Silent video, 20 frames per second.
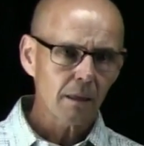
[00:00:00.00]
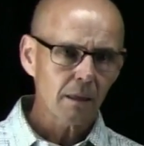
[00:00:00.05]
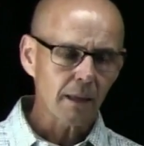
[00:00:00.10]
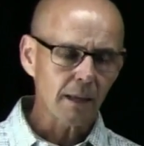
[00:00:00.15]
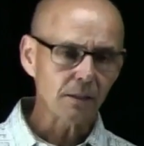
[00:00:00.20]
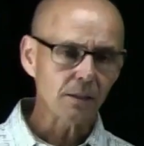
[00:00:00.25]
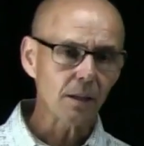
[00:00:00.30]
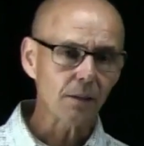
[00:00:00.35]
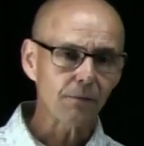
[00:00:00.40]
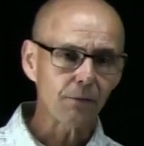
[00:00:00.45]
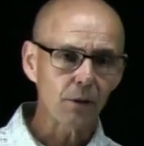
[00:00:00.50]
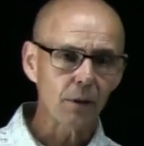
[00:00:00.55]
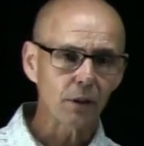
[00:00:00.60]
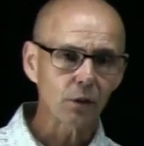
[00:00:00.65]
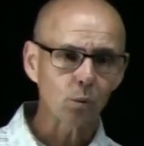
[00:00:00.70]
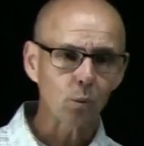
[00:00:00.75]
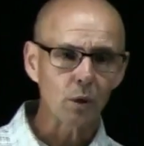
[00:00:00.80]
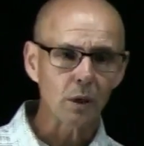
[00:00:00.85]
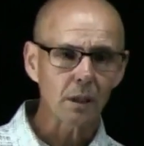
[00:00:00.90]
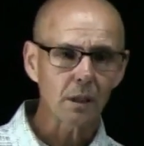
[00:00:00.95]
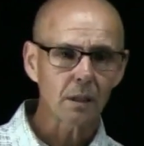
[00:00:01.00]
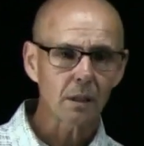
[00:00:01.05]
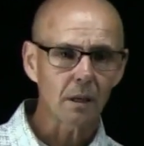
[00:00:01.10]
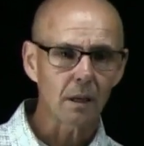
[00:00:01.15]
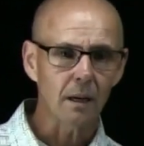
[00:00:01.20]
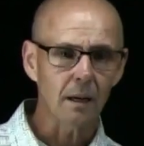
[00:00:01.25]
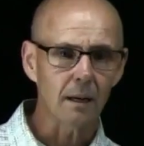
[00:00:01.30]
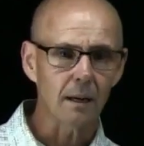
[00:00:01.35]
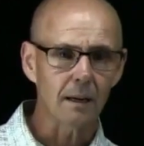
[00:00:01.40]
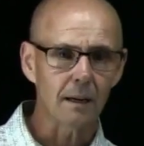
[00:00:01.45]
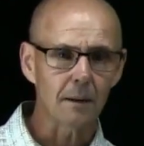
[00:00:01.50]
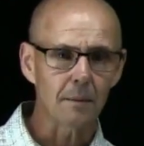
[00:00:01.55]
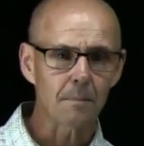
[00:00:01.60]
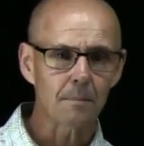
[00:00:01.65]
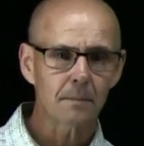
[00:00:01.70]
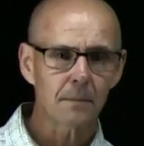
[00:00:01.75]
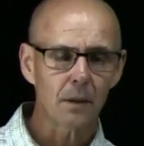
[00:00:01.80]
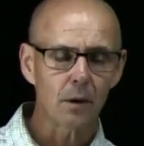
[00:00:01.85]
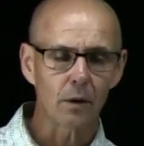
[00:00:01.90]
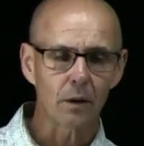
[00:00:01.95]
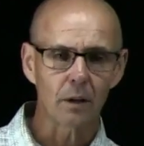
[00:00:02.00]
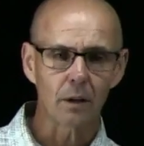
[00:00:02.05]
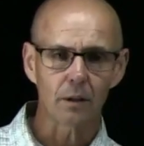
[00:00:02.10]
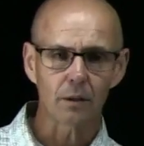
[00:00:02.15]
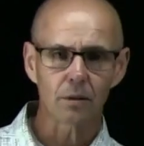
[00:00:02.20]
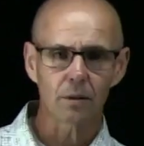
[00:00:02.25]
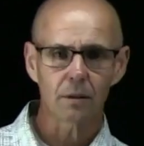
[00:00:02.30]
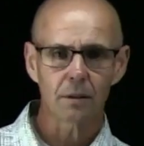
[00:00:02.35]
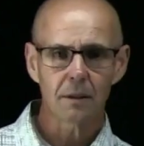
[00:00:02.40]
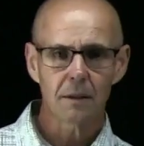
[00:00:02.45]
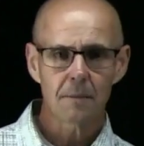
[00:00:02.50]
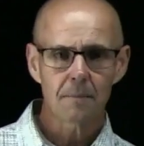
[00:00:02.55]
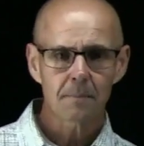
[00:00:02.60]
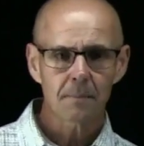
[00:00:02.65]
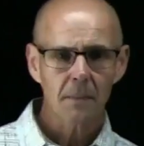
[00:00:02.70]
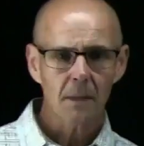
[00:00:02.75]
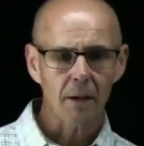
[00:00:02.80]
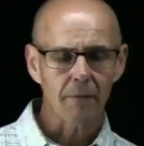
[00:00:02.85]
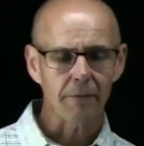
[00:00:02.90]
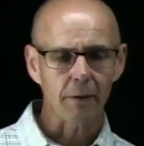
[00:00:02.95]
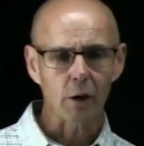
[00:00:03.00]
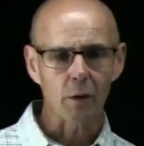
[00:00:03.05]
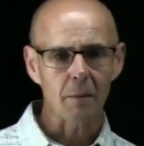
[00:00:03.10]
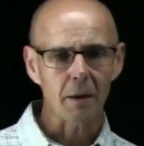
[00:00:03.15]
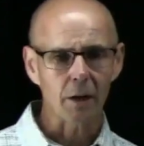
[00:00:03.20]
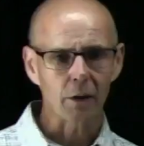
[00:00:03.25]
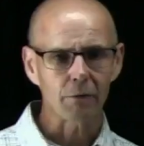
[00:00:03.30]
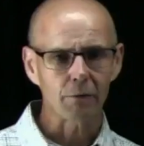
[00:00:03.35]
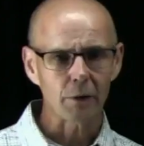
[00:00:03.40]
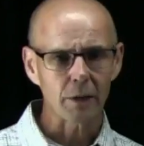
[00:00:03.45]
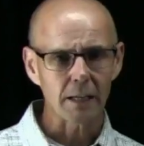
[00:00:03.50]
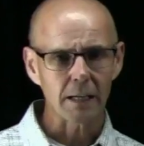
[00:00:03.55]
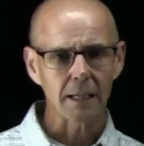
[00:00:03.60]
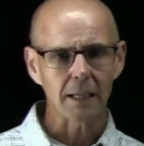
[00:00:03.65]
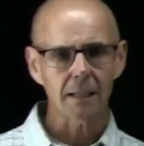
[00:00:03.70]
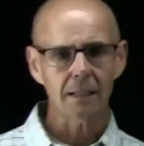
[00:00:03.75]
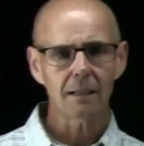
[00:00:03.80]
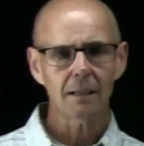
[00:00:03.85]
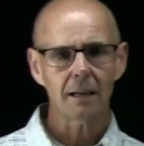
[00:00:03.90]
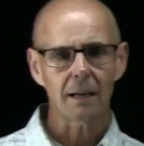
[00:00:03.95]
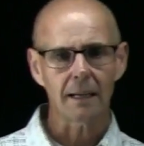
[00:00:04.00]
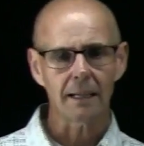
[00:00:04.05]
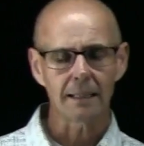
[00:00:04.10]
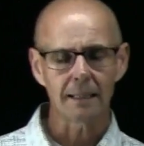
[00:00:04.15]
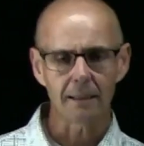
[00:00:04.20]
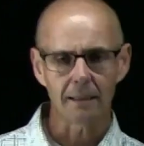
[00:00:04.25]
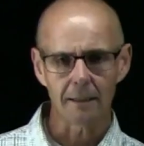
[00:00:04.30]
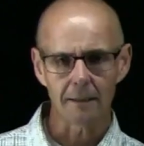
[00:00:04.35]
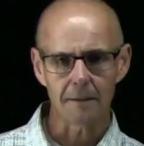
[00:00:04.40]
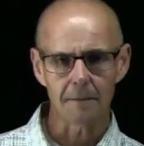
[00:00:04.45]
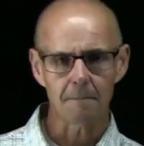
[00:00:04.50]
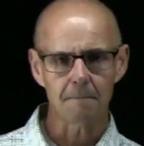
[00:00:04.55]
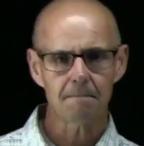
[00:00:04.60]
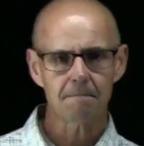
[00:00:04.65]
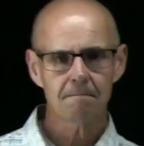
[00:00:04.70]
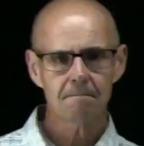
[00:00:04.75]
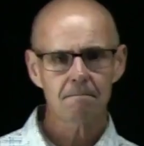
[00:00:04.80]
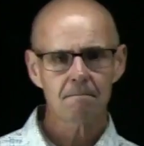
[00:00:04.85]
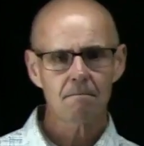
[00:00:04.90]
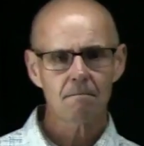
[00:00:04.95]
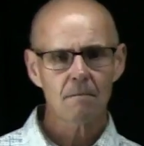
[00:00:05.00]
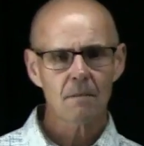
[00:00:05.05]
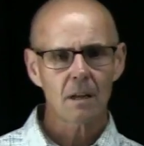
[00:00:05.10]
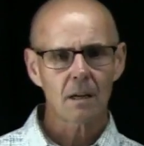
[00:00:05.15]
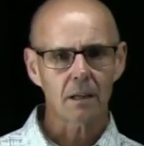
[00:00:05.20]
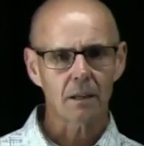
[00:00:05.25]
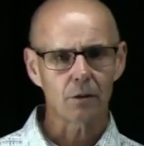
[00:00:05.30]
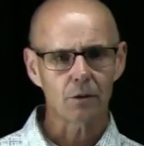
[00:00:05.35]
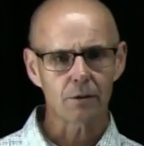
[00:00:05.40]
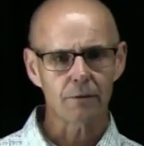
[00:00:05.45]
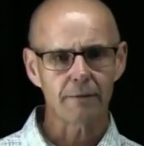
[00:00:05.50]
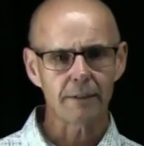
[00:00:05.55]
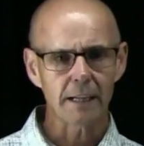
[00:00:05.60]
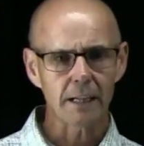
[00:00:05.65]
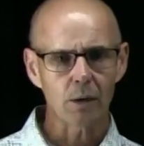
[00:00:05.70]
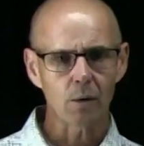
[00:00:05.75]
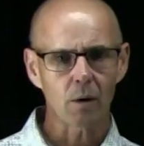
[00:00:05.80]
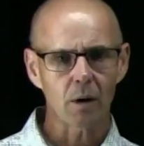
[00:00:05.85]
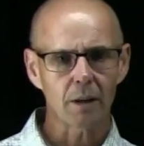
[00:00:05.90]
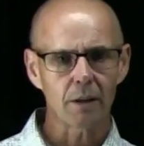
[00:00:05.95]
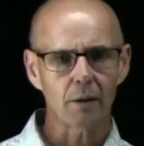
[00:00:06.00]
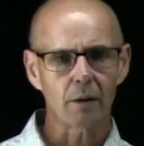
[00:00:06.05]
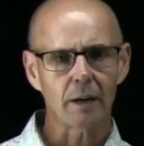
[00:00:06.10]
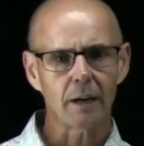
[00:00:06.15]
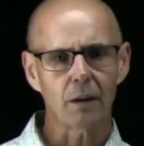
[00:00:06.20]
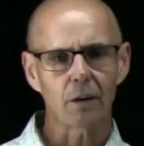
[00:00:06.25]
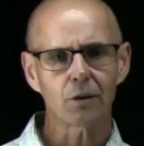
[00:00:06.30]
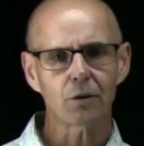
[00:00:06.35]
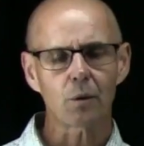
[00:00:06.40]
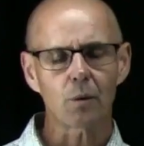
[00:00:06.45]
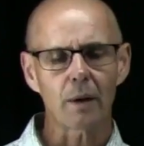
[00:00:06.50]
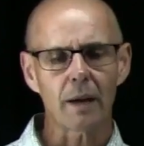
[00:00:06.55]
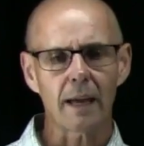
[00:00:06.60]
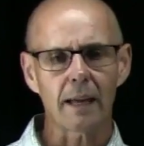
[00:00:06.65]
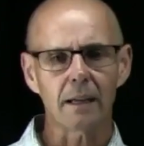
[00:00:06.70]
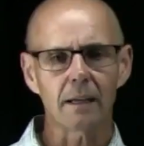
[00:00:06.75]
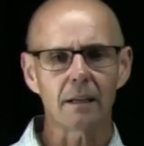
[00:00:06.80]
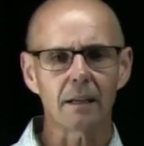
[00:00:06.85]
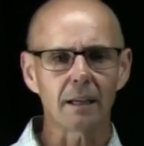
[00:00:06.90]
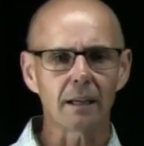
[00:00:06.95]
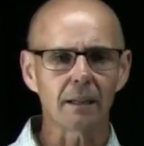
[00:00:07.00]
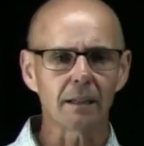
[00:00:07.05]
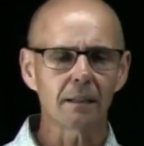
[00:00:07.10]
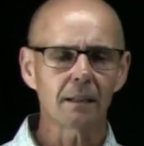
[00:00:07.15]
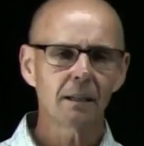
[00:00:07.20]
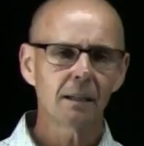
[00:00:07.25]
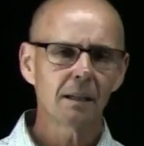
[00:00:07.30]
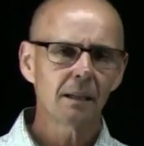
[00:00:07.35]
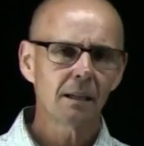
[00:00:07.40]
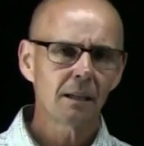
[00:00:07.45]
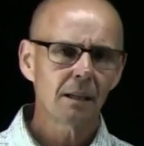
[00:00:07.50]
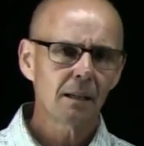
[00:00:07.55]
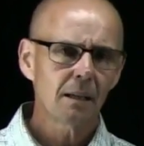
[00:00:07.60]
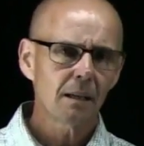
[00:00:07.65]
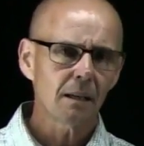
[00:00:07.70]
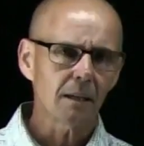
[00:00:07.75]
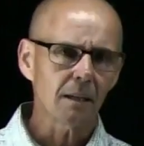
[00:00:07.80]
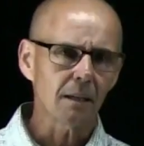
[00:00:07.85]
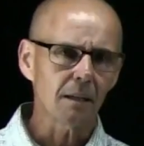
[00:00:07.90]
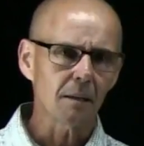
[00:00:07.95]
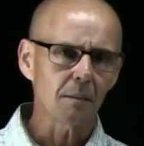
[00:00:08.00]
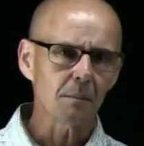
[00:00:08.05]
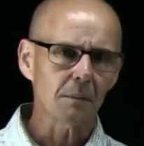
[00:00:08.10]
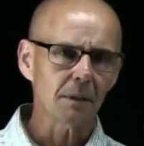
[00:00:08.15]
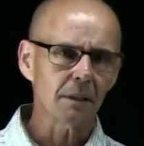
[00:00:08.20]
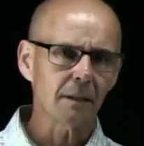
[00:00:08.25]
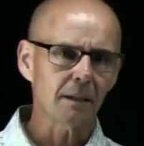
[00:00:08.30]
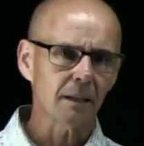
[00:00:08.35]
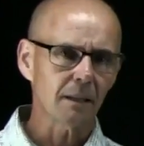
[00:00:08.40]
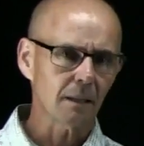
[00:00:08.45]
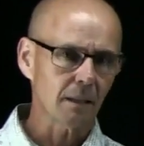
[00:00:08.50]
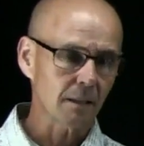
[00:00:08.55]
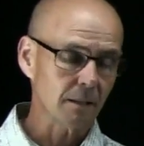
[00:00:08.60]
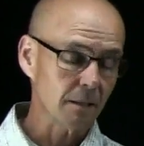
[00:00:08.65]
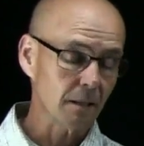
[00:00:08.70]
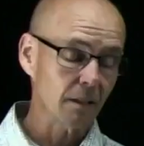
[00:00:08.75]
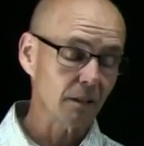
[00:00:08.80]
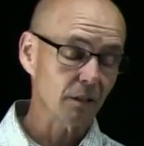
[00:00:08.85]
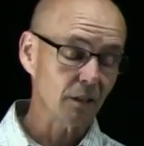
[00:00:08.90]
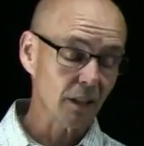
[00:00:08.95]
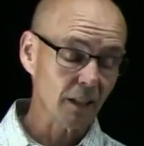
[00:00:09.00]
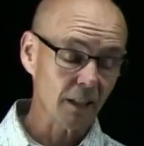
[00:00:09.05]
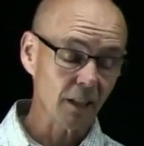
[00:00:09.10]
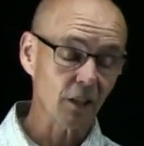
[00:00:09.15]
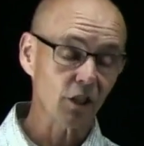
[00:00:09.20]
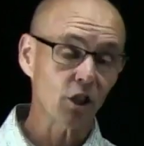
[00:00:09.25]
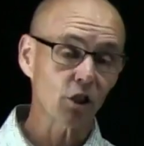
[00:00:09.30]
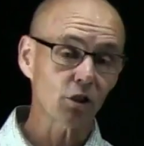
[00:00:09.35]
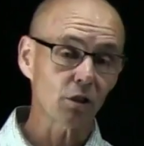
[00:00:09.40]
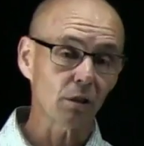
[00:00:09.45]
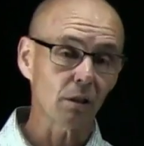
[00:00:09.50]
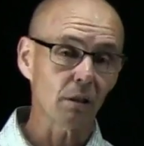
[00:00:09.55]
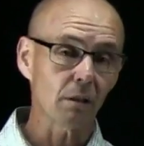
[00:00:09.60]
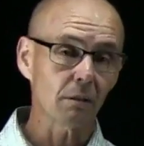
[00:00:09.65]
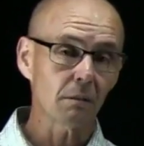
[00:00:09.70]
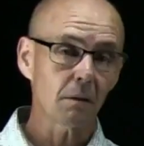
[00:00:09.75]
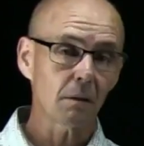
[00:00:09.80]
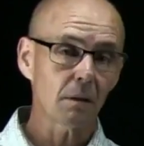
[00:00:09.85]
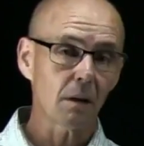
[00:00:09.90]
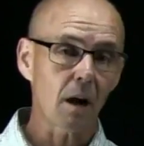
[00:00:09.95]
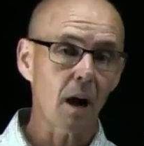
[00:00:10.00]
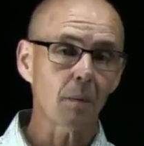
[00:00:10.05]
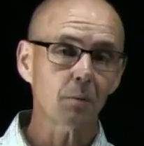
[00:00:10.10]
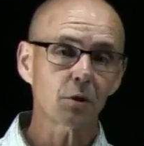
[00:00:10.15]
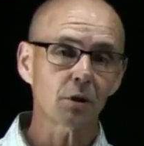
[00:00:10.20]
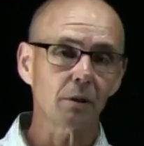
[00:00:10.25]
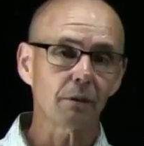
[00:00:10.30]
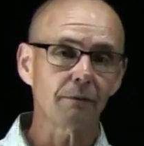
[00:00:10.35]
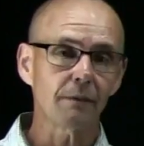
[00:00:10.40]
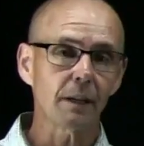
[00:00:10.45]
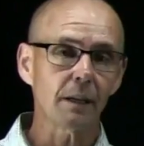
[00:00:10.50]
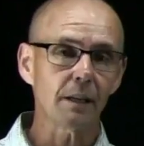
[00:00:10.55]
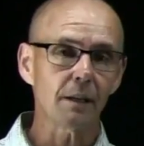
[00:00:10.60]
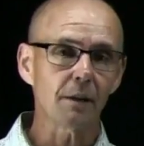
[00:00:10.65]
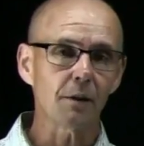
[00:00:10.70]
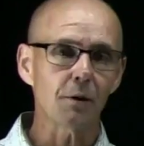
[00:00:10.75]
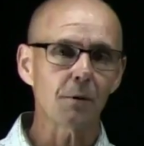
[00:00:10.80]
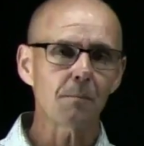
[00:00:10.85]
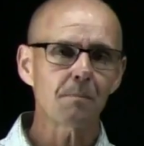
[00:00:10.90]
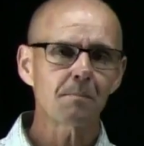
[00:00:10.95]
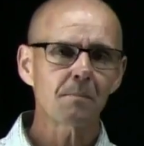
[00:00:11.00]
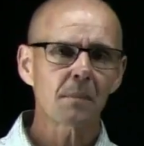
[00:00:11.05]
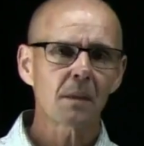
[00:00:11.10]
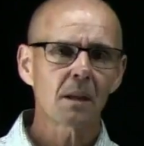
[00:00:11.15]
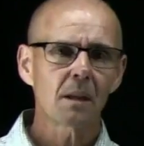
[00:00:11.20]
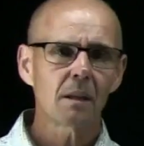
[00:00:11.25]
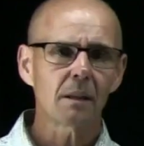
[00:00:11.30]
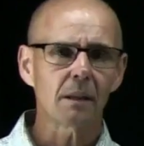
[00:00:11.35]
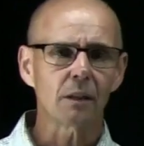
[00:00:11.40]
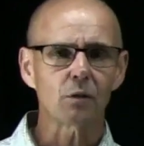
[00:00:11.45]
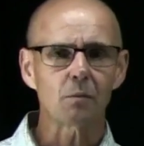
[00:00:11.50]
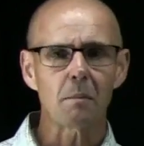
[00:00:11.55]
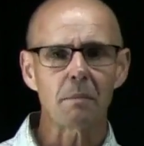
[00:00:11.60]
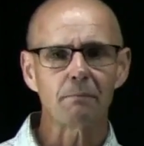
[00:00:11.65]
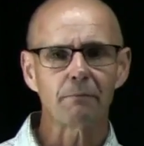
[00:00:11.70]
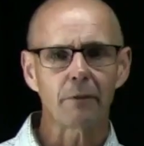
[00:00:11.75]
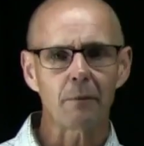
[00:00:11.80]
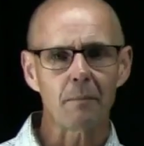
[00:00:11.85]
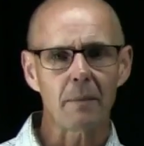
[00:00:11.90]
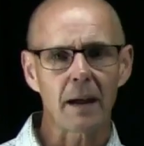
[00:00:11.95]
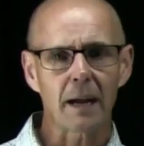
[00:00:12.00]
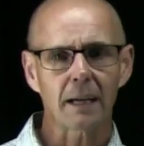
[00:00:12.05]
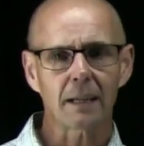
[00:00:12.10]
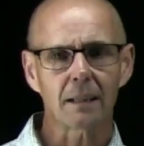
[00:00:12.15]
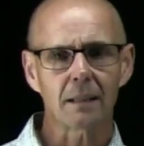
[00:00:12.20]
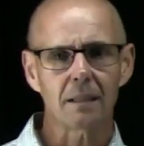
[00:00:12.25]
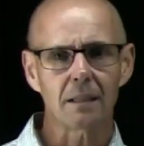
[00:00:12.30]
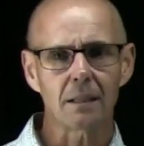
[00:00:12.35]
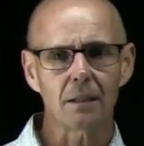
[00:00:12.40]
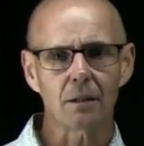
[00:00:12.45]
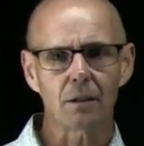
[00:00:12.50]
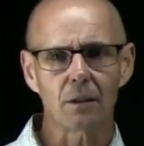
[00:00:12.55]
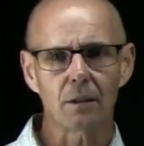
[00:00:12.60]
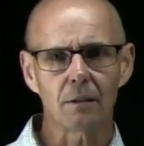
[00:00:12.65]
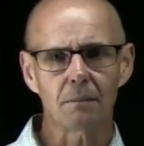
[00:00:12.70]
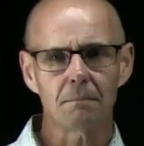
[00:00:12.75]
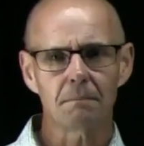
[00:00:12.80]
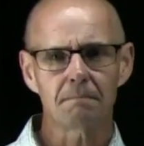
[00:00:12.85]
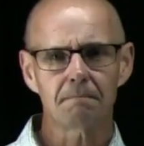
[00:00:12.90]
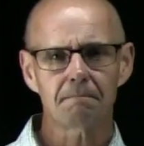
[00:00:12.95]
that's it for this week. There is a fair amount of reading. There's a video on there. I also added an additional optional video that's from back in the year,